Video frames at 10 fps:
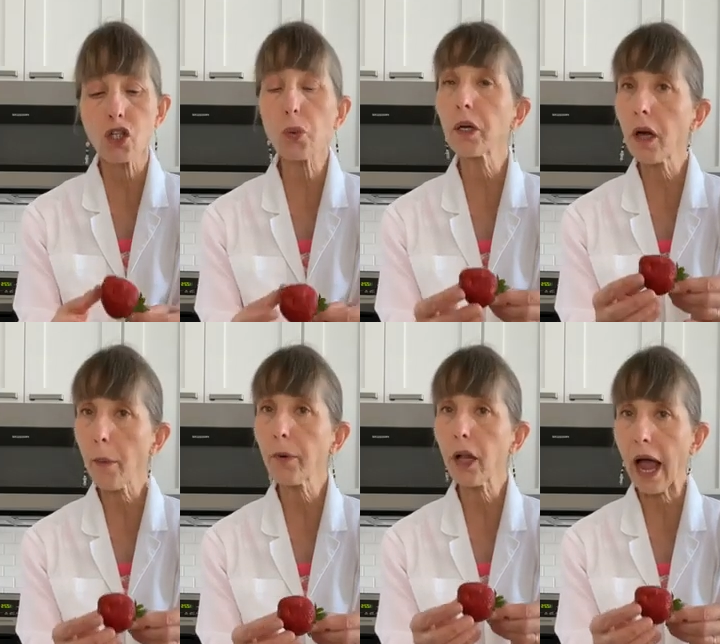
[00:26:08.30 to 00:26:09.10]
So a
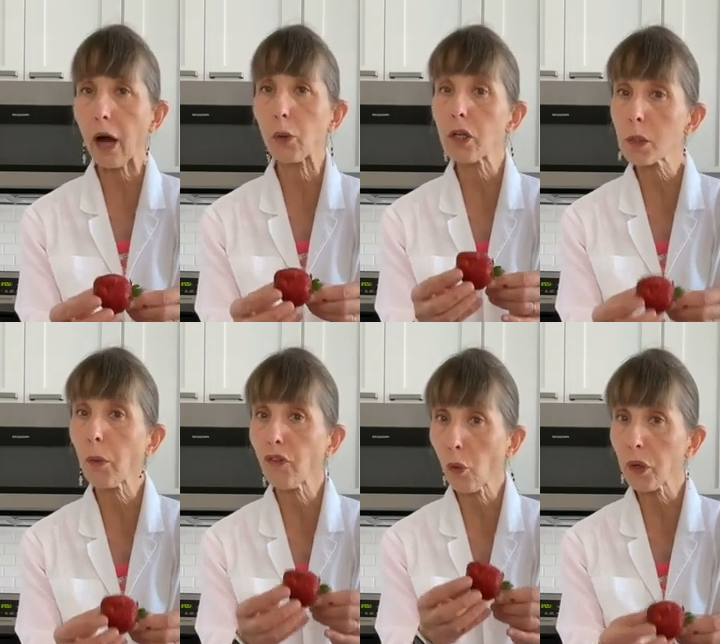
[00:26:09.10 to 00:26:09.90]
couple hours
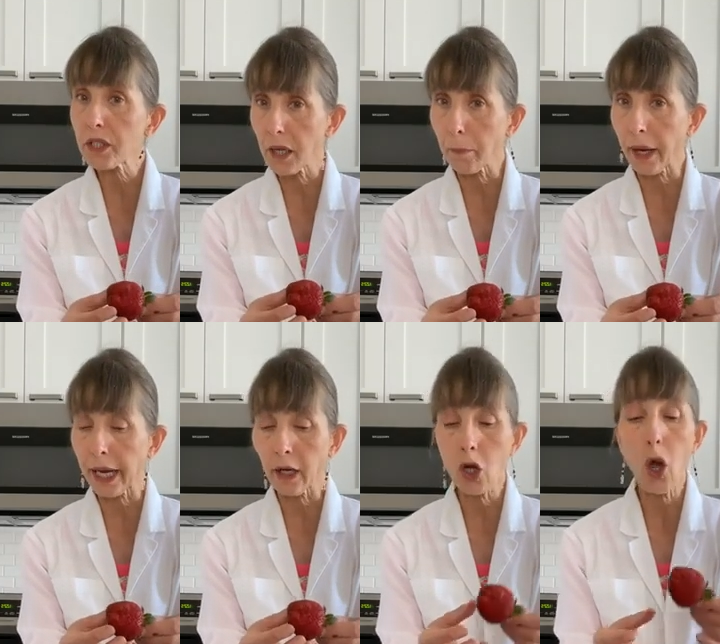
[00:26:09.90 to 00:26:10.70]
before
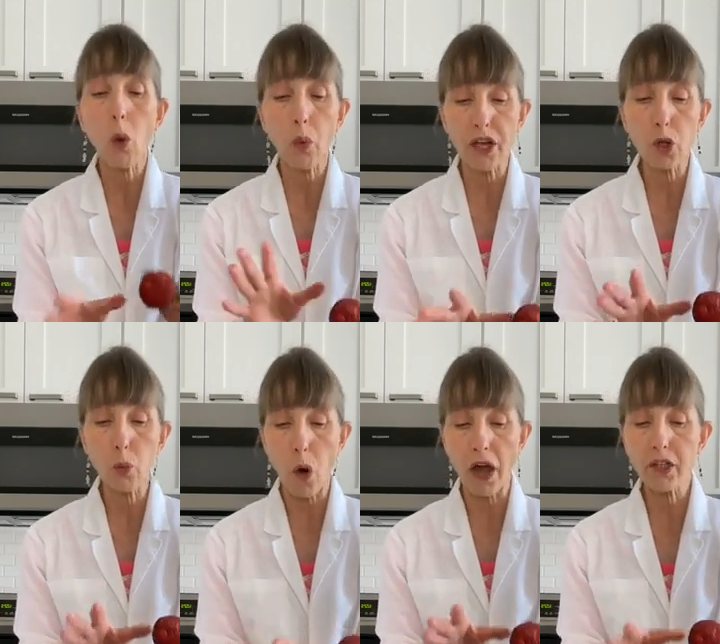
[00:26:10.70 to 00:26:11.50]
dipping, what
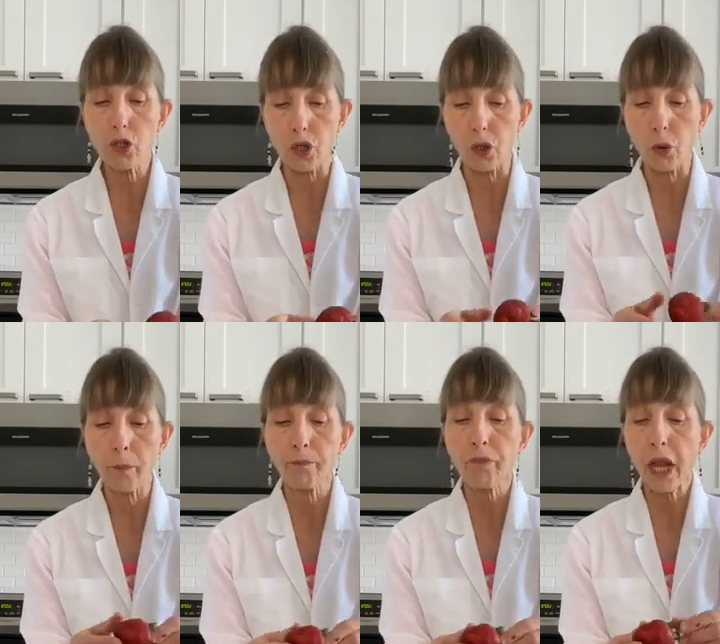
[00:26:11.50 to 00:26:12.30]
you want to
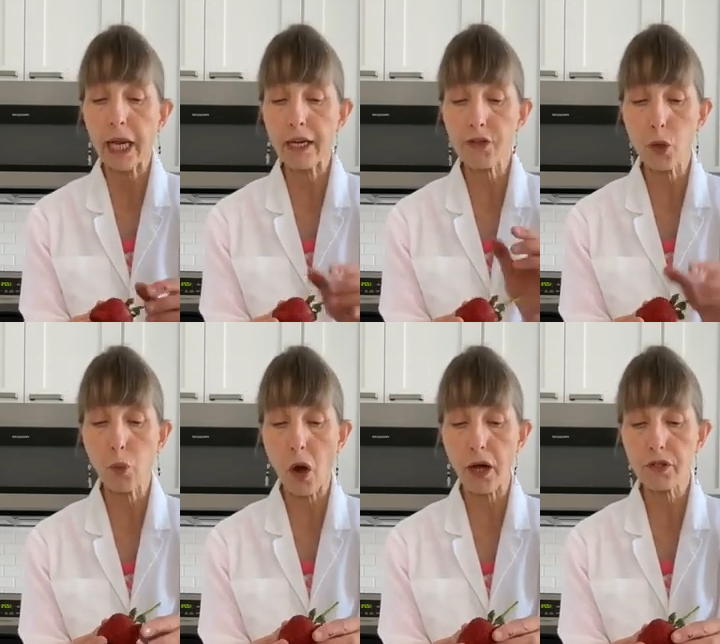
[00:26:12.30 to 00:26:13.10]
do is
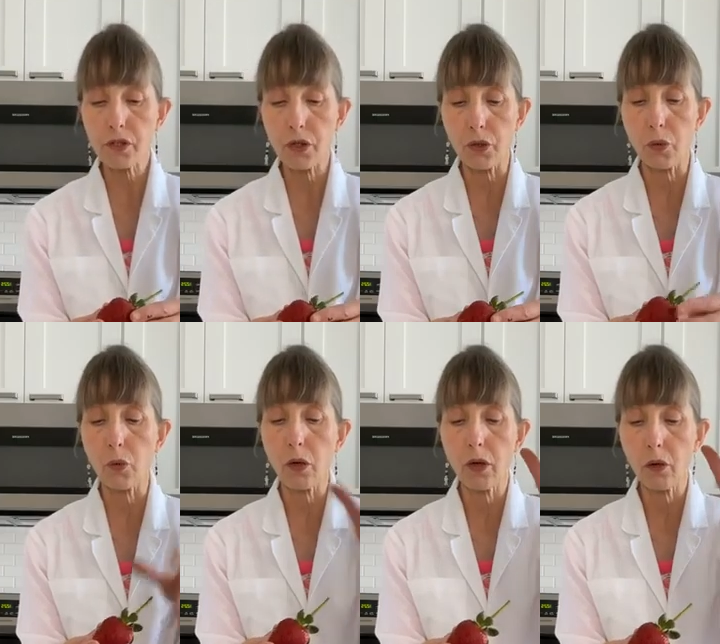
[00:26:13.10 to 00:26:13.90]
you want
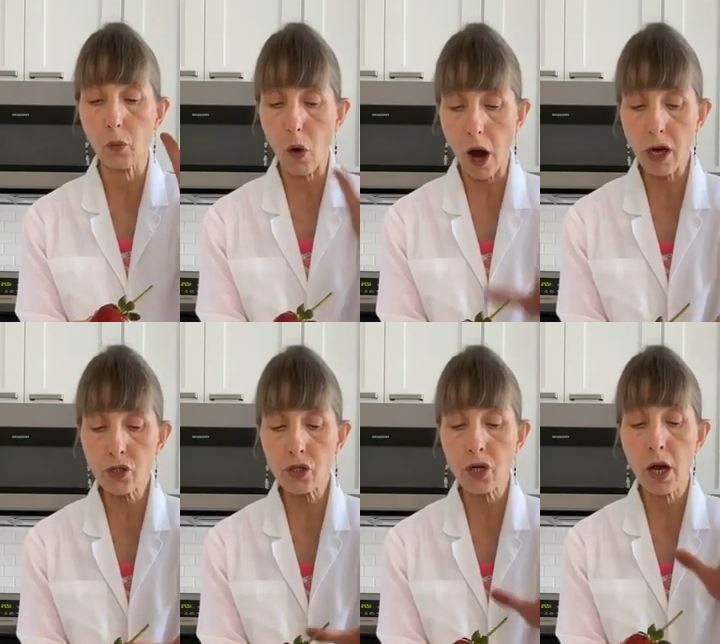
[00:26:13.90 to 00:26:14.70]
to
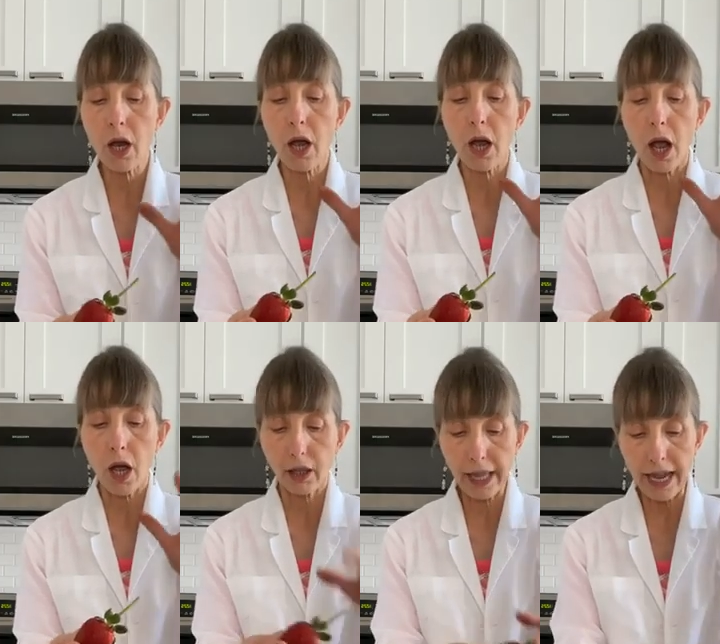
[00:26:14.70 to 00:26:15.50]
wash,
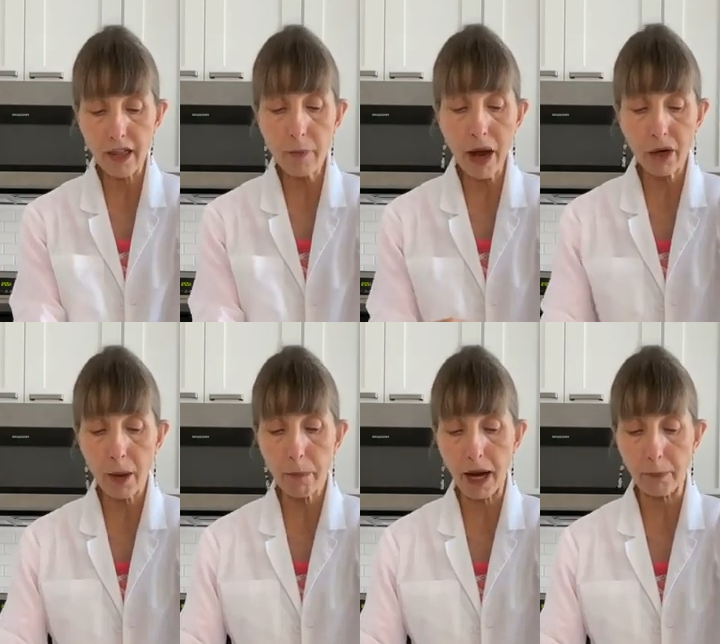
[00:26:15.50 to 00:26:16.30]
lay them out
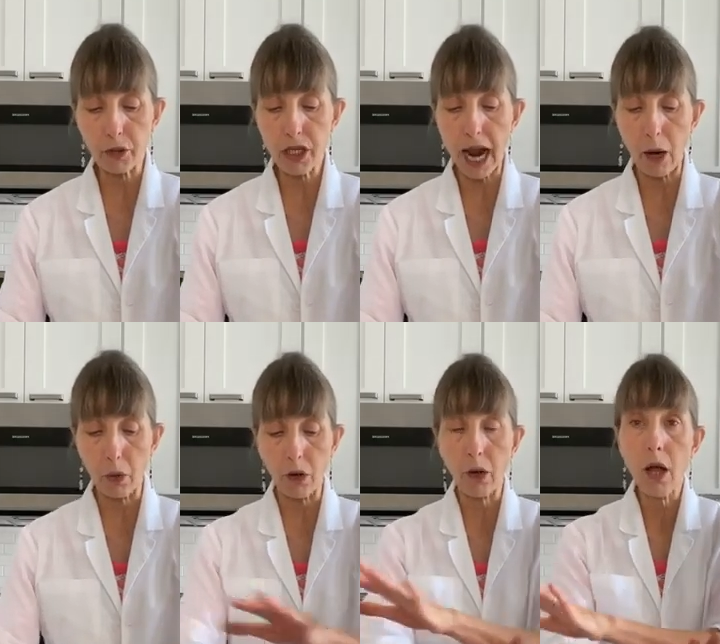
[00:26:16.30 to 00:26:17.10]
on paper
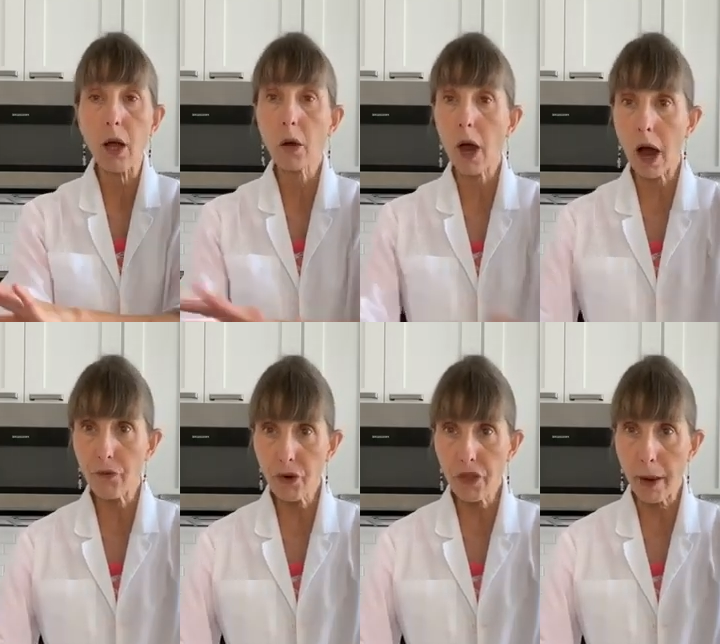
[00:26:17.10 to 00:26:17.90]
towel,
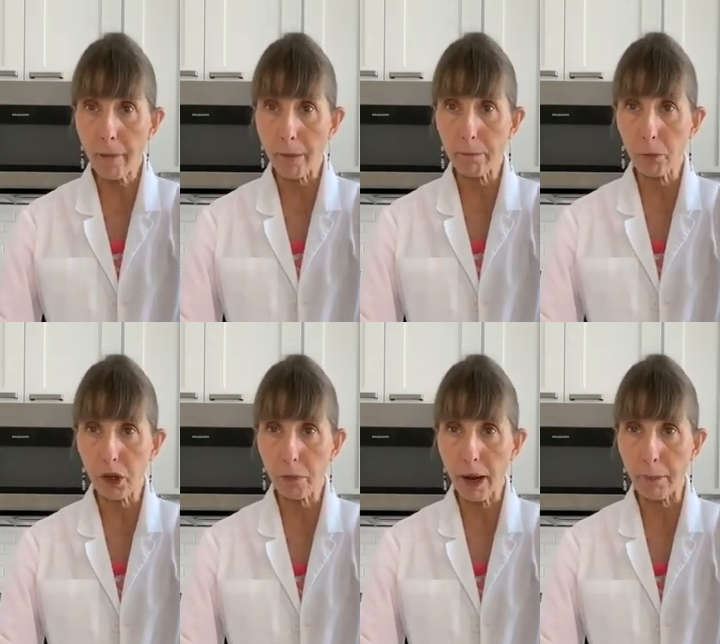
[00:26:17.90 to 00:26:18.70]
cover them
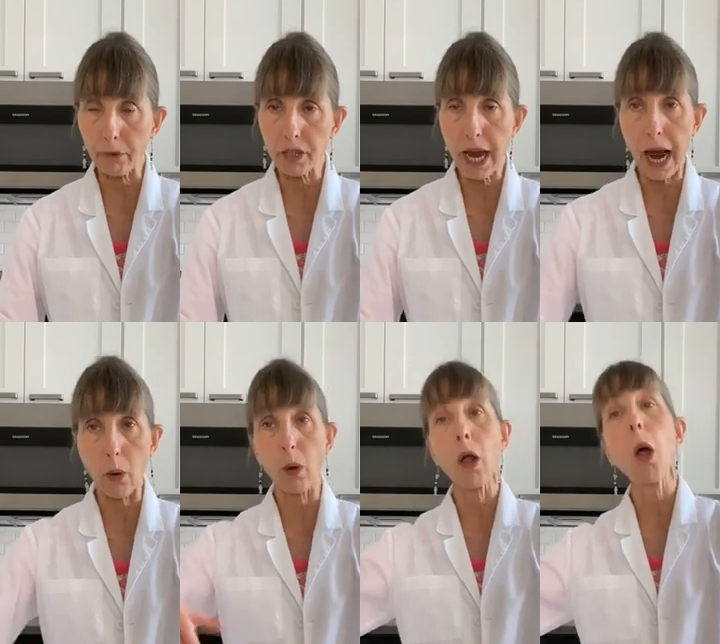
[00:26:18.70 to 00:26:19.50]
with paper
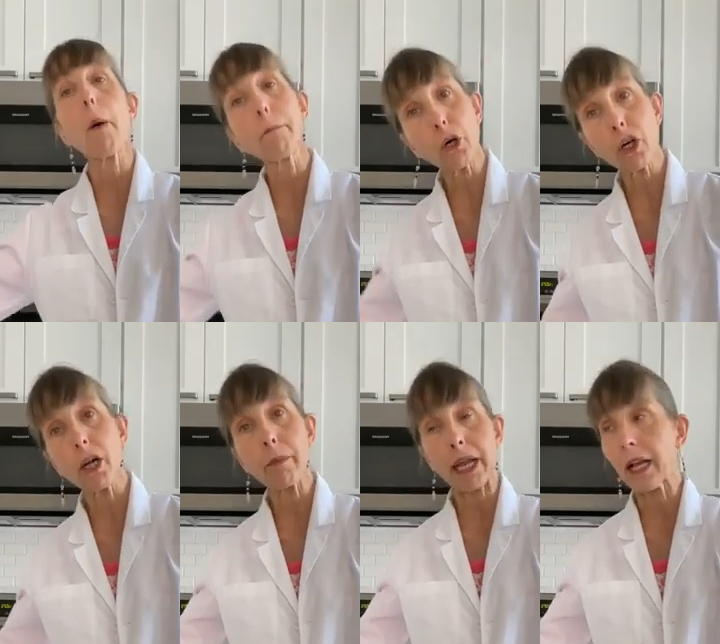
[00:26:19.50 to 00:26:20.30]
towel,
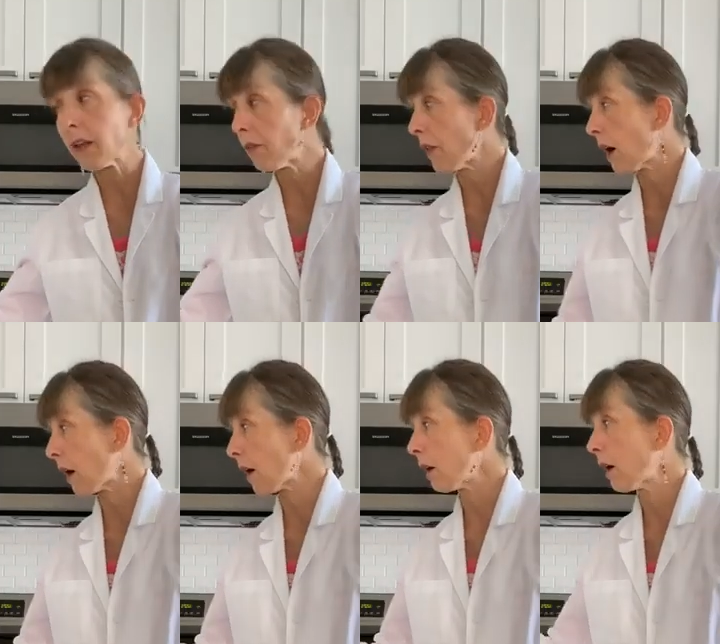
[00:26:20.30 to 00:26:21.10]
put them in
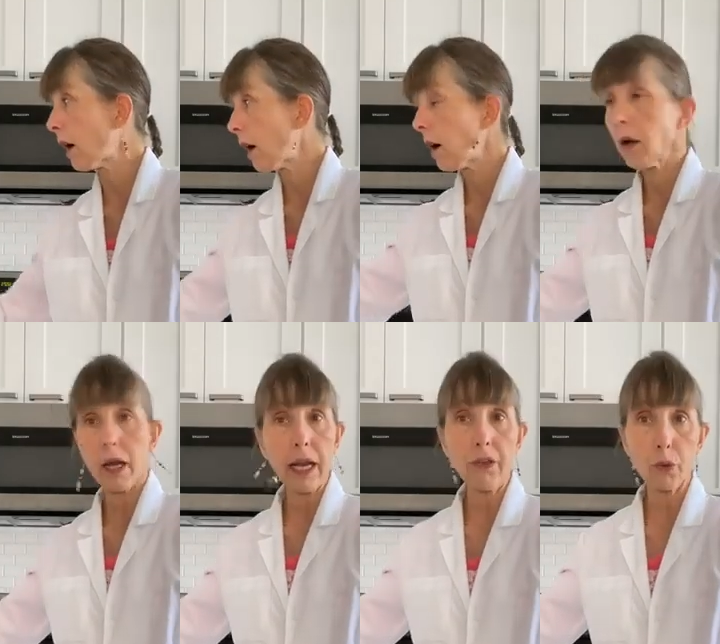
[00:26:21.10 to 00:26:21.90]

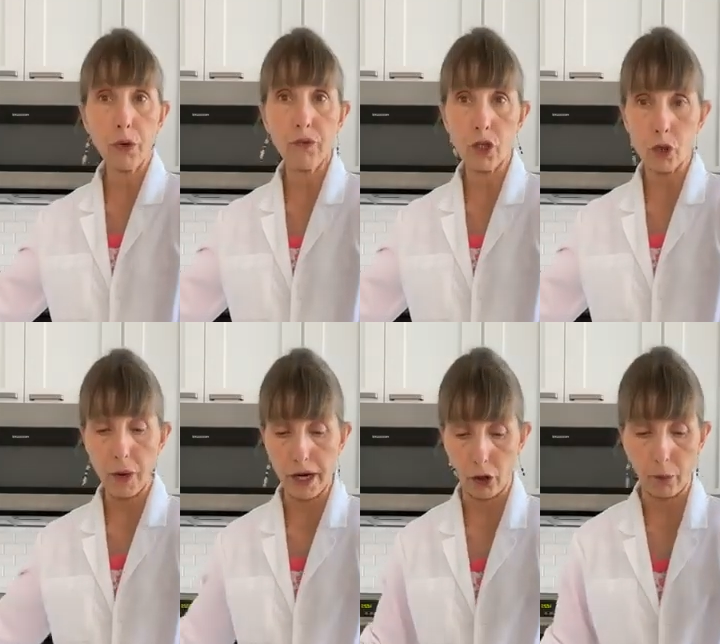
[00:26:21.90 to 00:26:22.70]
the
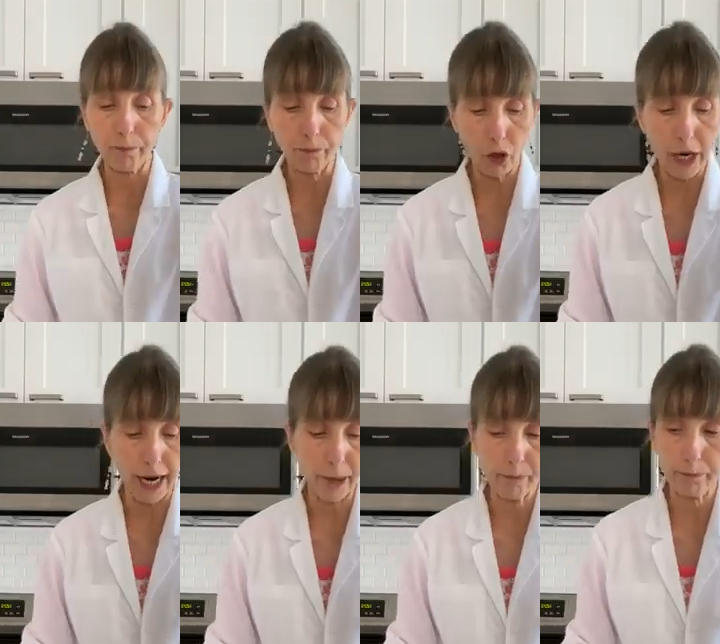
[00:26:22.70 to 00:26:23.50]
refrigerator,
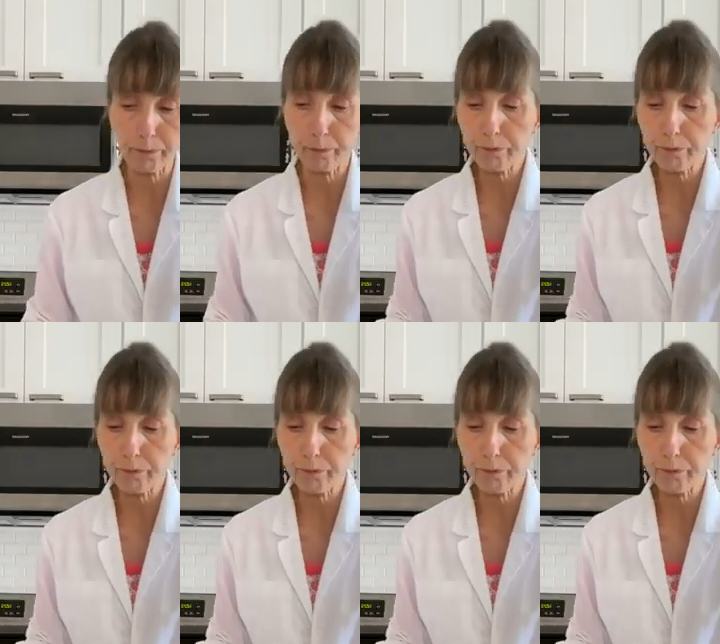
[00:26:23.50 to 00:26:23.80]
okay?